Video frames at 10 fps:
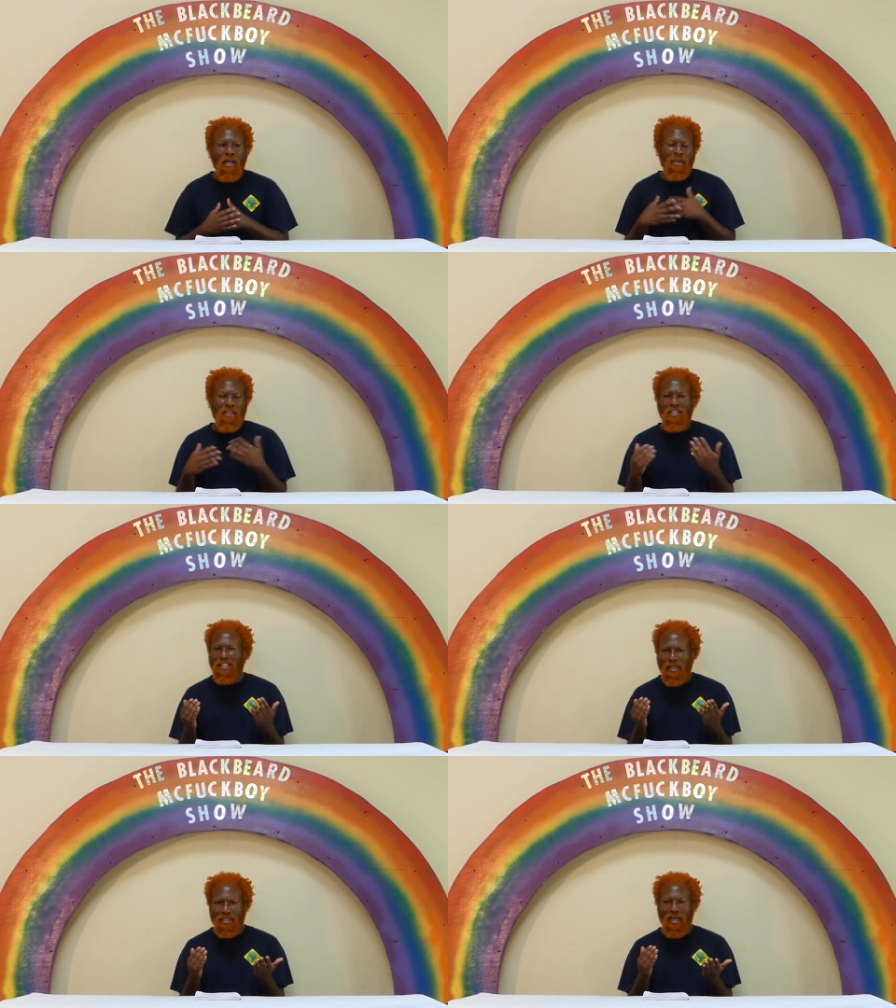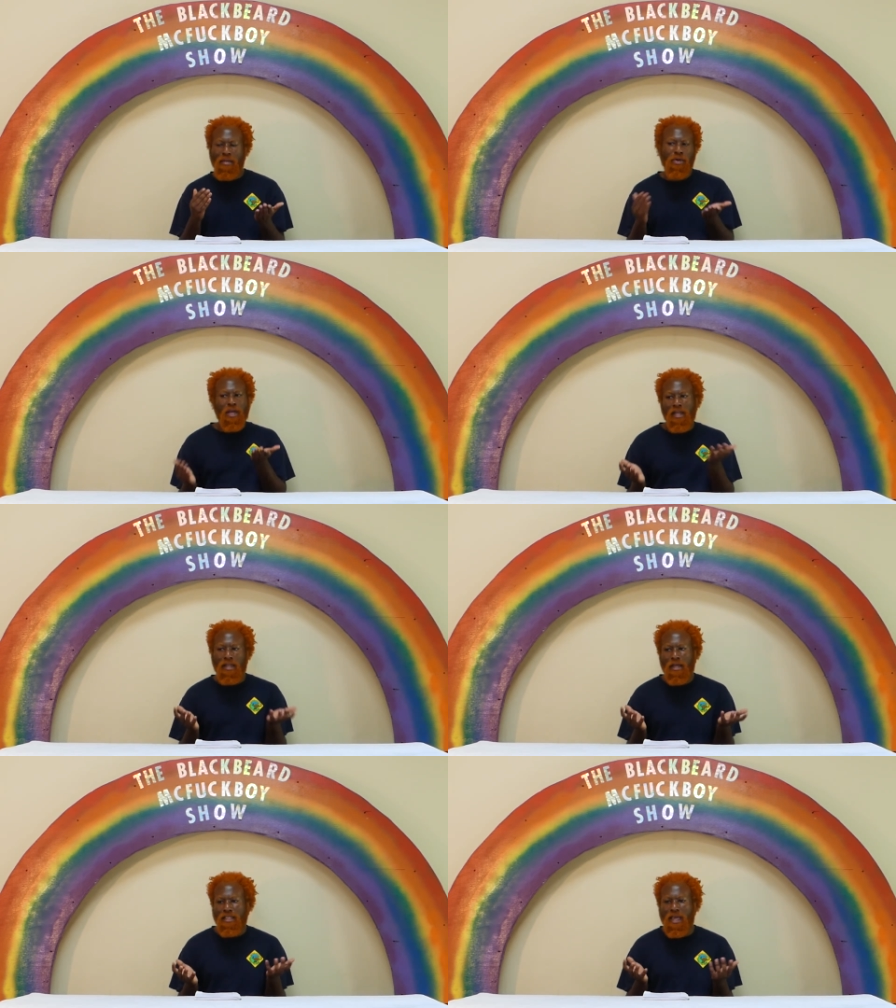but at the same time we're not
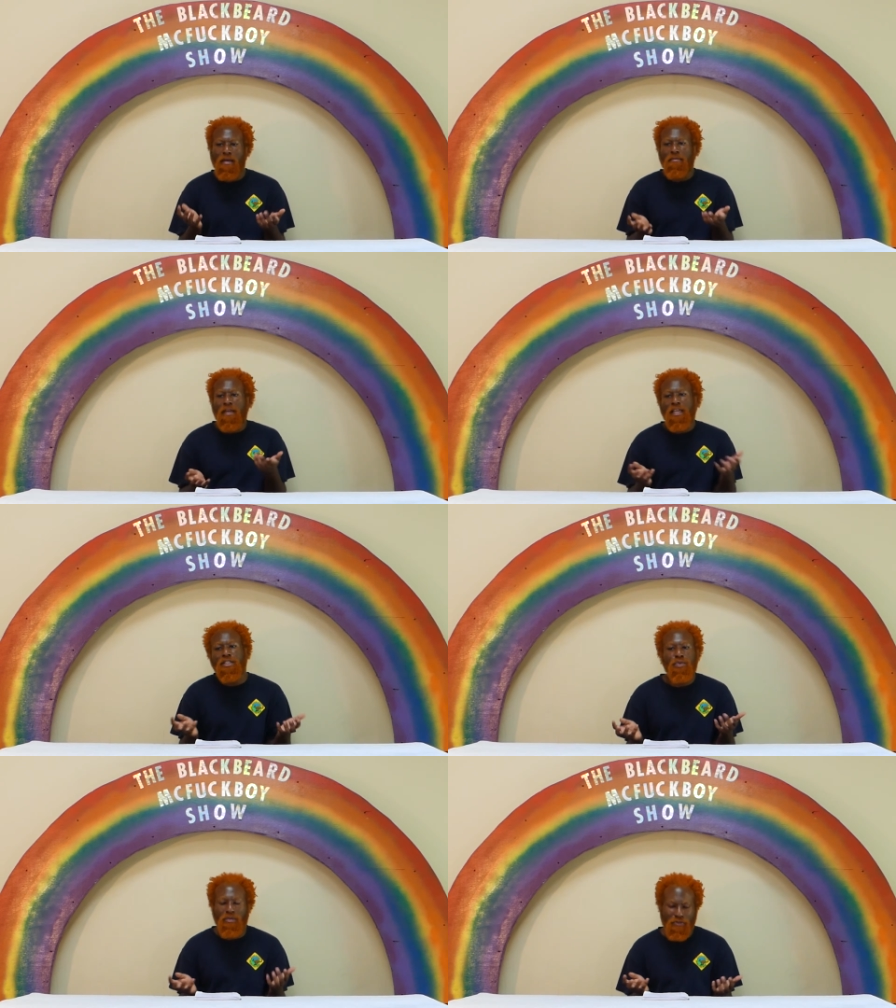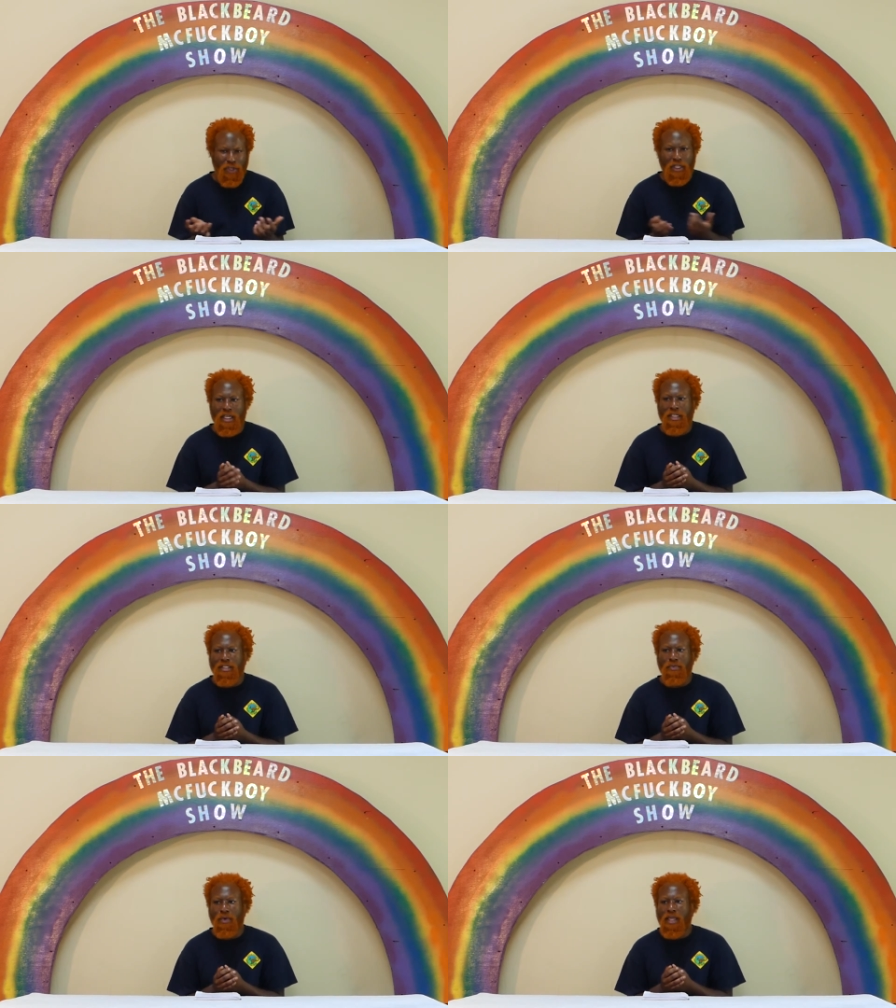allowed to have any sort of
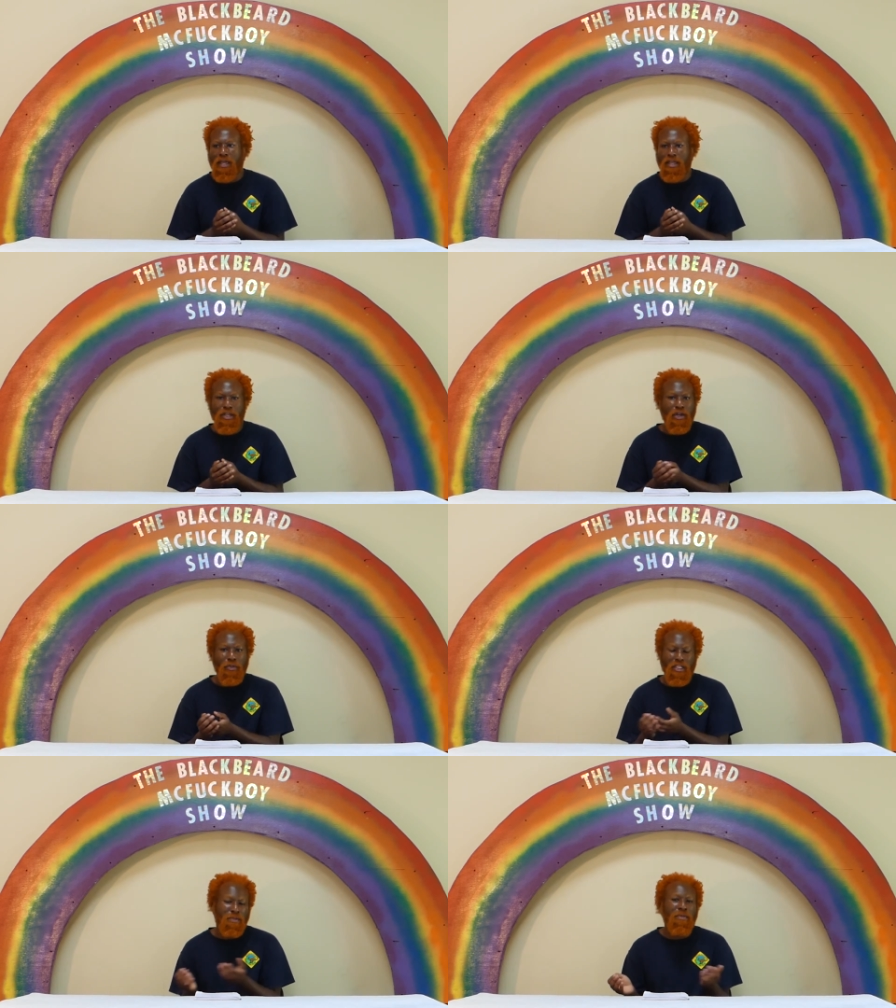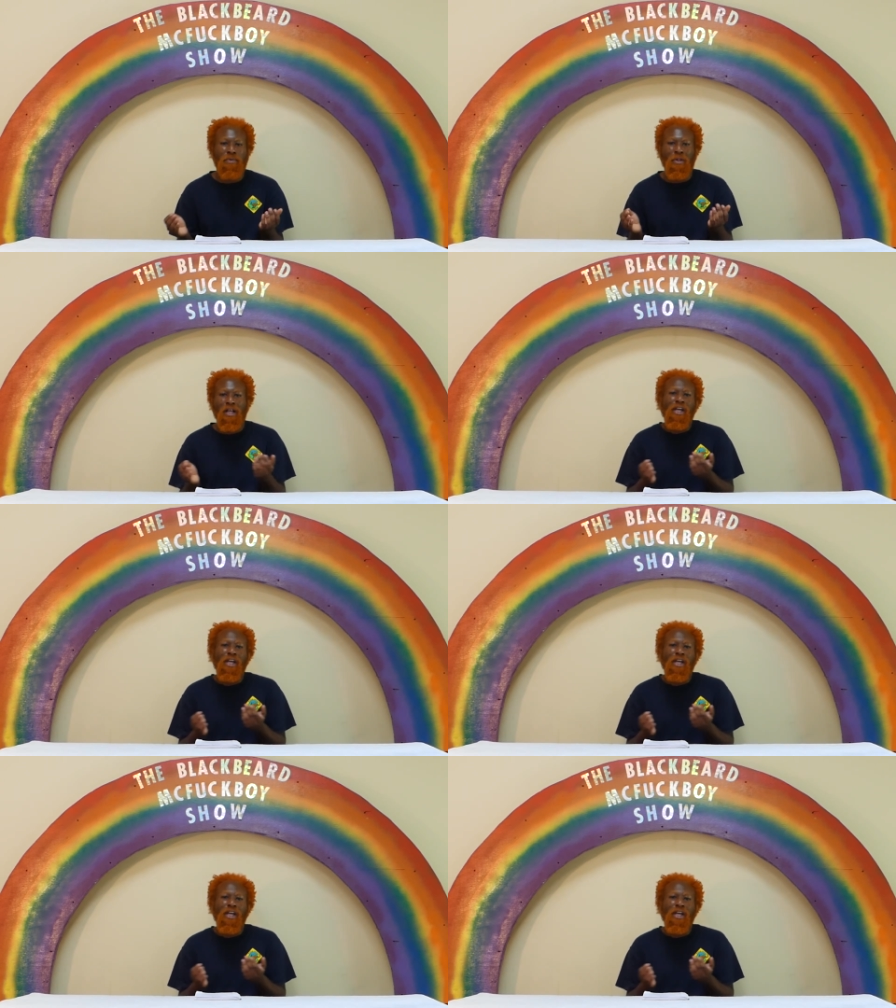feelings when, these people